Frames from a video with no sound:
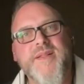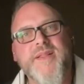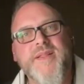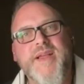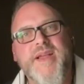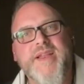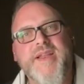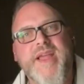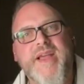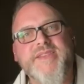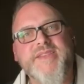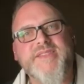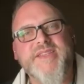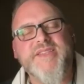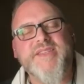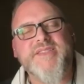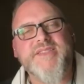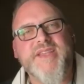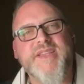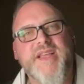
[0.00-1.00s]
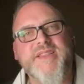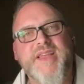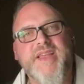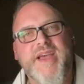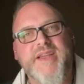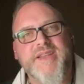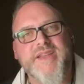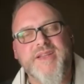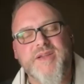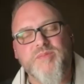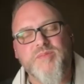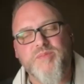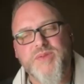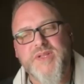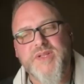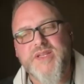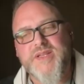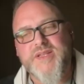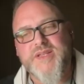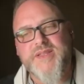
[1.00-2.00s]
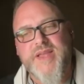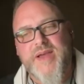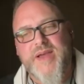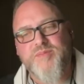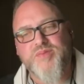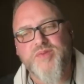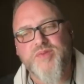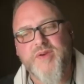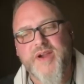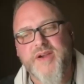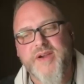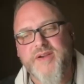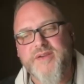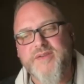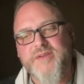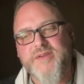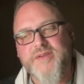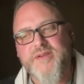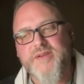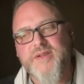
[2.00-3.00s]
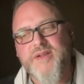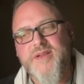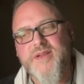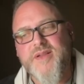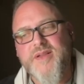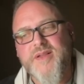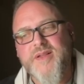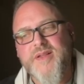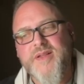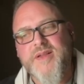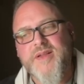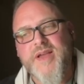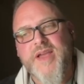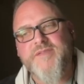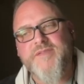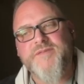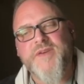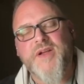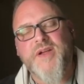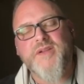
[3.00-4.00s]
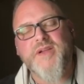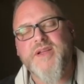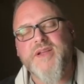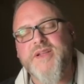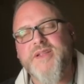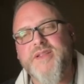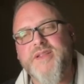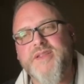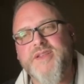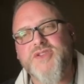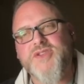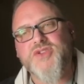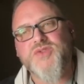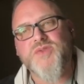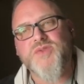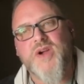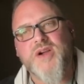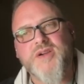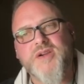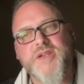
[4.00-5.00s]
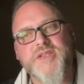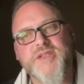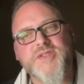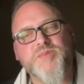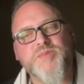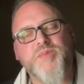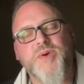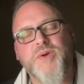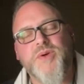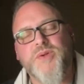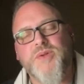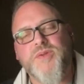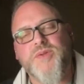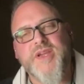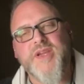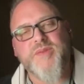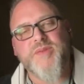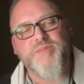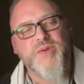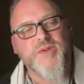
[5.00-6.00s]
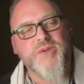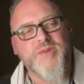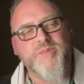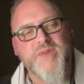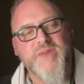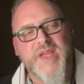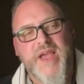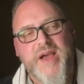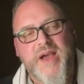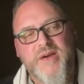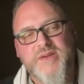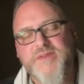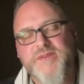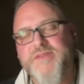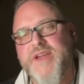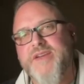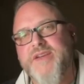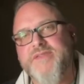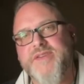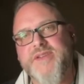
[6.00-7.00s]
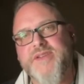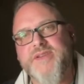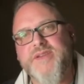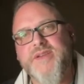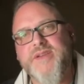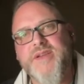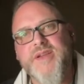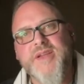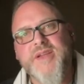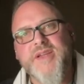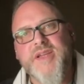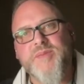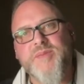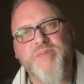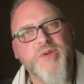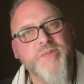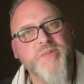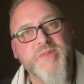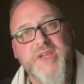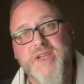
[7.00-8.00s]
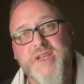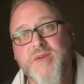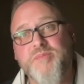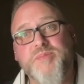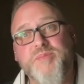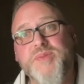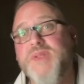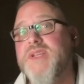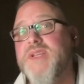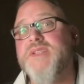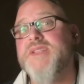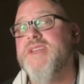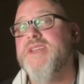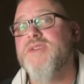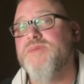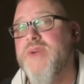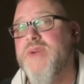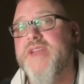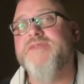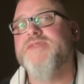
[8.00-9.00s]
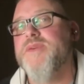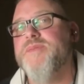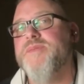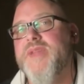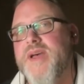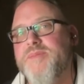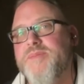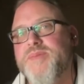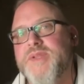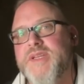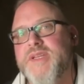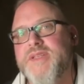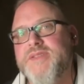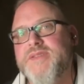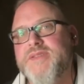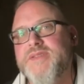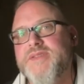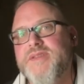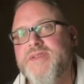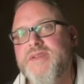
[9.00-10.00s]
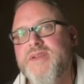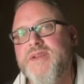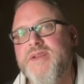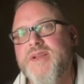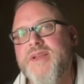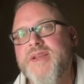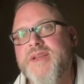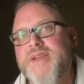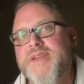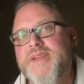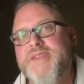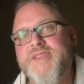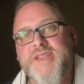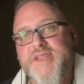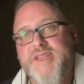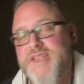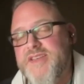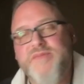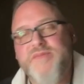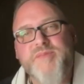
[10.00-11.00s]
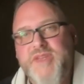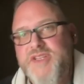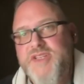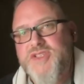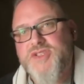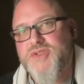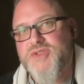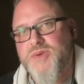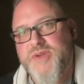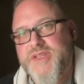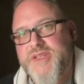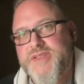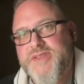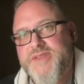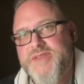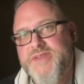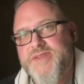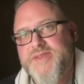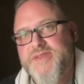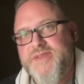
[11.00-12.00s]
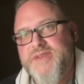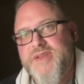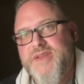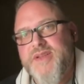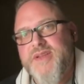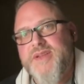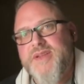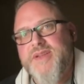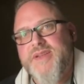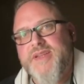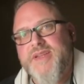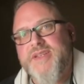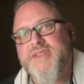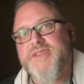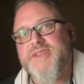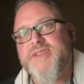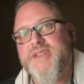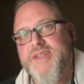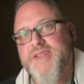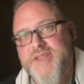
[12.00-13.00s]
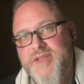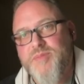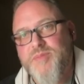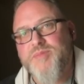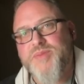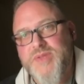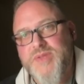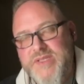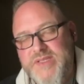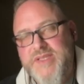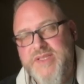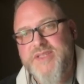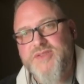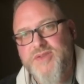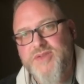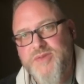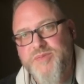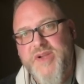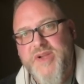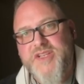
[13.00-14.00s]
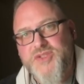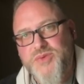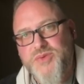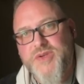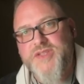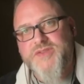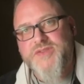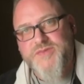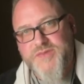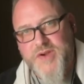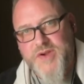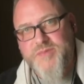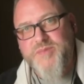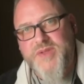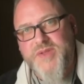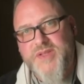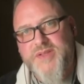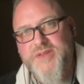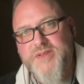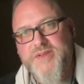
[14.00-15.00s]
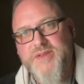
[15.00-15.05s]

And as he said that and completed that prayer, I felt the strongest pull. It pulled me out of heaven. It pulled me completely away from that place. It didn't give me a choice. It completely took my choice from me.